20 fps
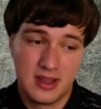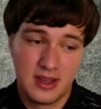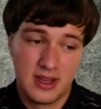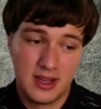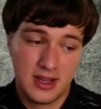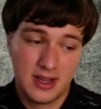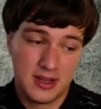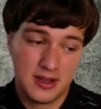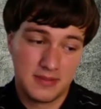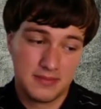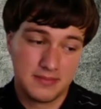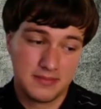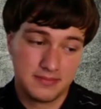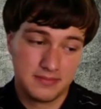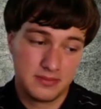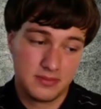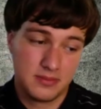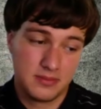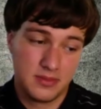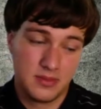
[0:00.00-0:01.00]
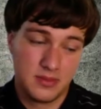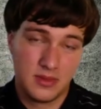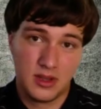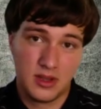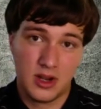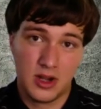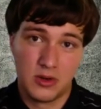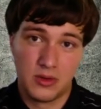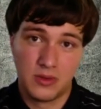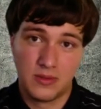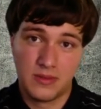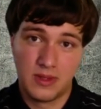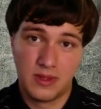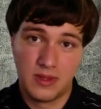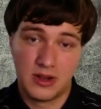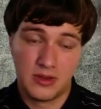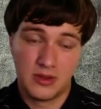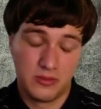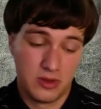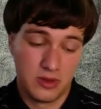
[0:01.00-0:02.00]
you know,
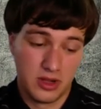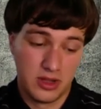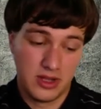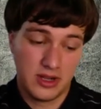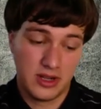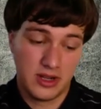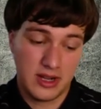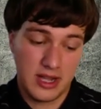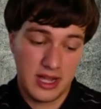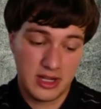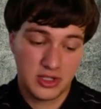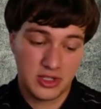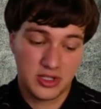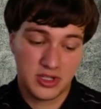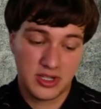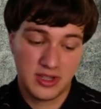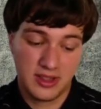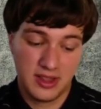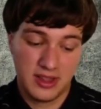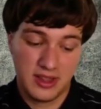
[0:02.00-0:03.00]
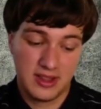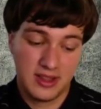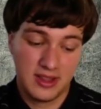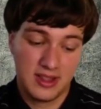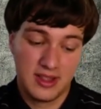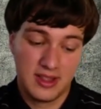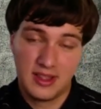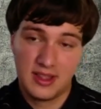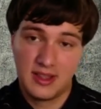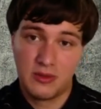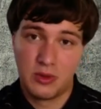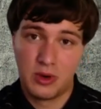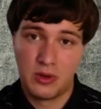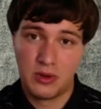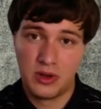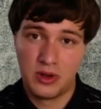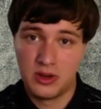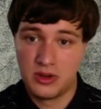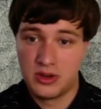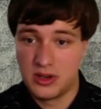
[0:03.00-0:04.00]
a really good country? What
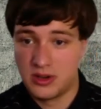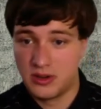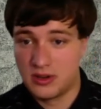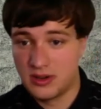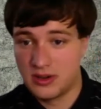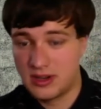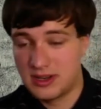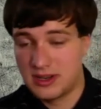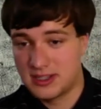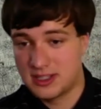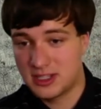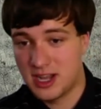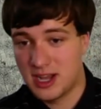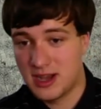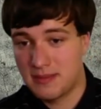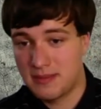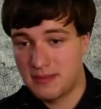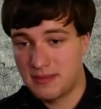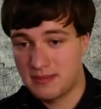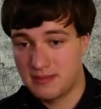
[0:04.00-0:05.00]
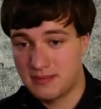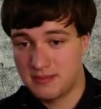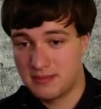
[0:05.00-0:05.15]
would you do to stop?